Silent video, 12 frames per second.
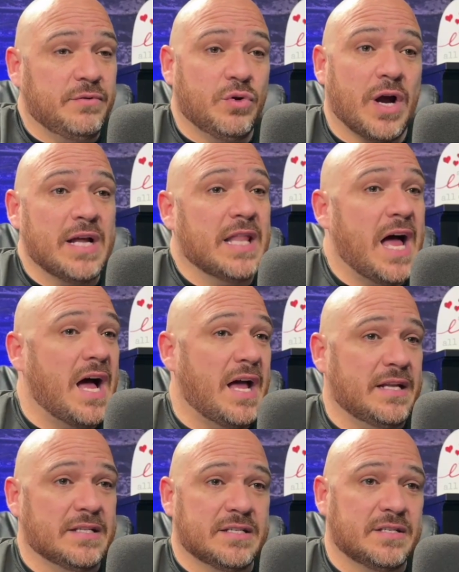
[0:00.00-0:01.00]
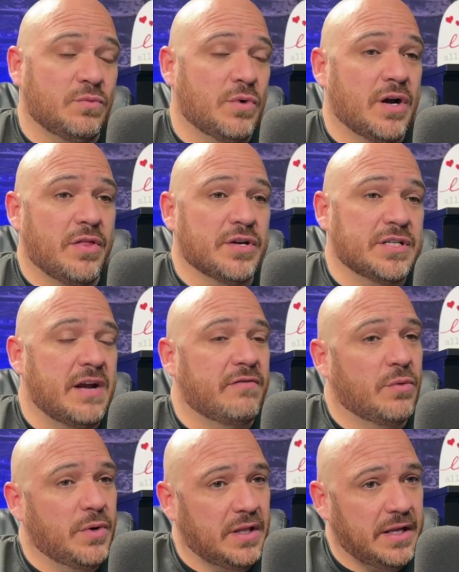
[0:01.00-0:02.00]
gray lines where there's
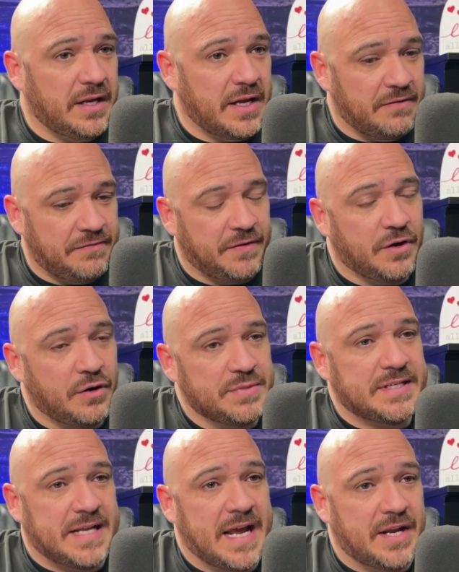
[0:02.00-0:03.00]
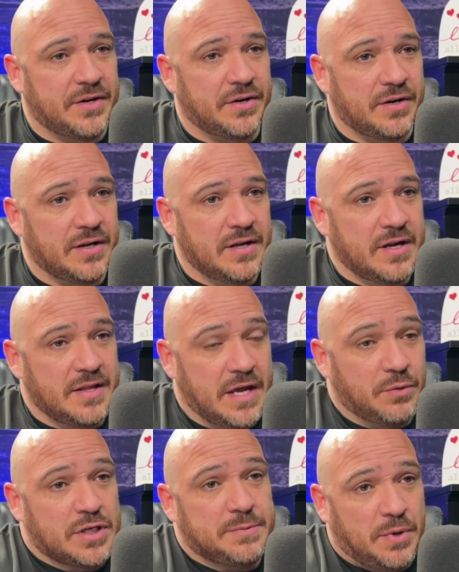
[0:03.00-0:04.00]
never really a firm standard that
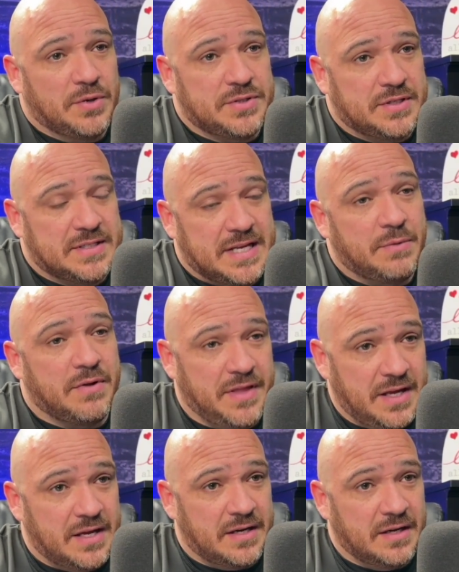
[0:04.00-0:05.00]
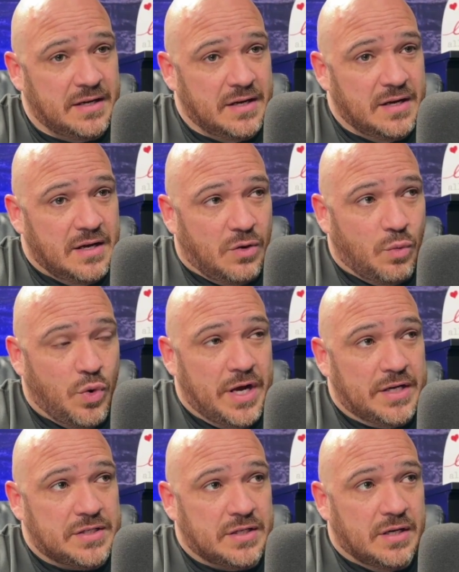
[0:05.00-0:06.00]
we're supposed to stay within,
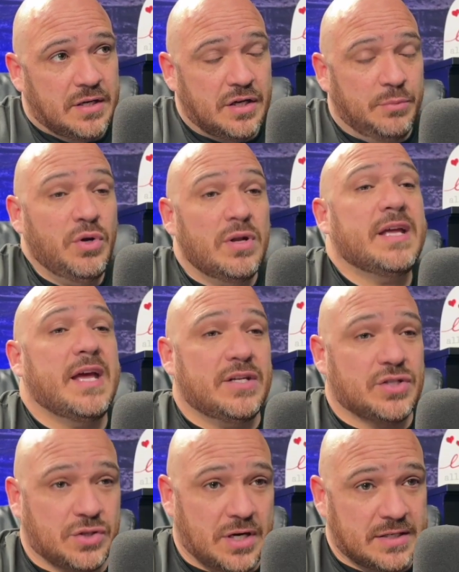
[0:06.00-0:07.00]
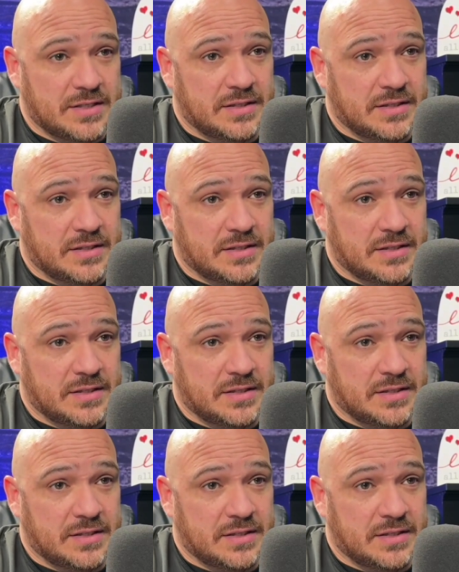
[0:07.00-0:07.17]
which communicates trust.